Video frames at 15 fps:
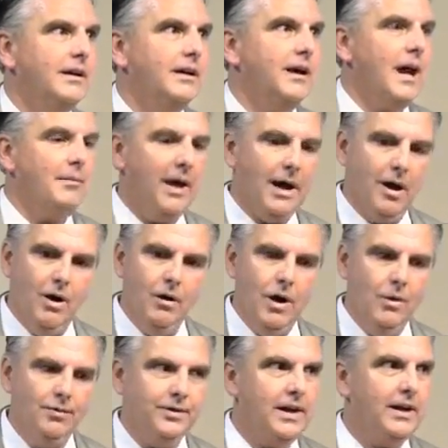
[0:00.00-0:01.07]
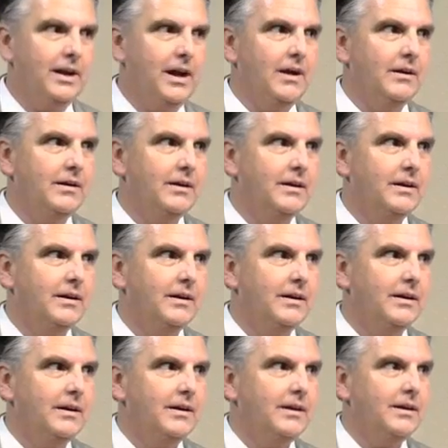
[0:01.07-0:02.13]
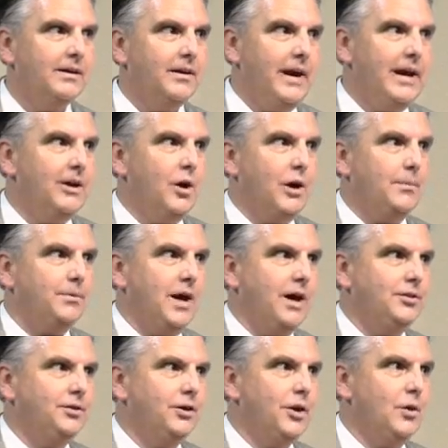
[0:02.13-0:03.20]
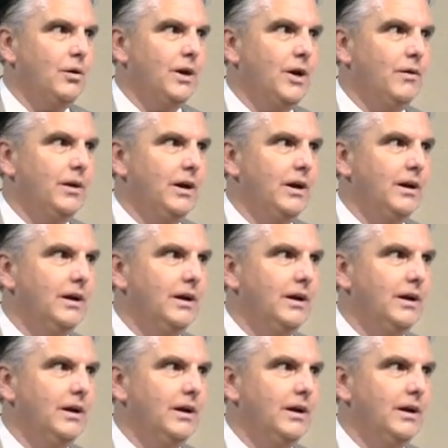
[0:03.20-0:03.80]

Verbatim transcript: I'm like, hold on a second now. There ain't no abduction going on here.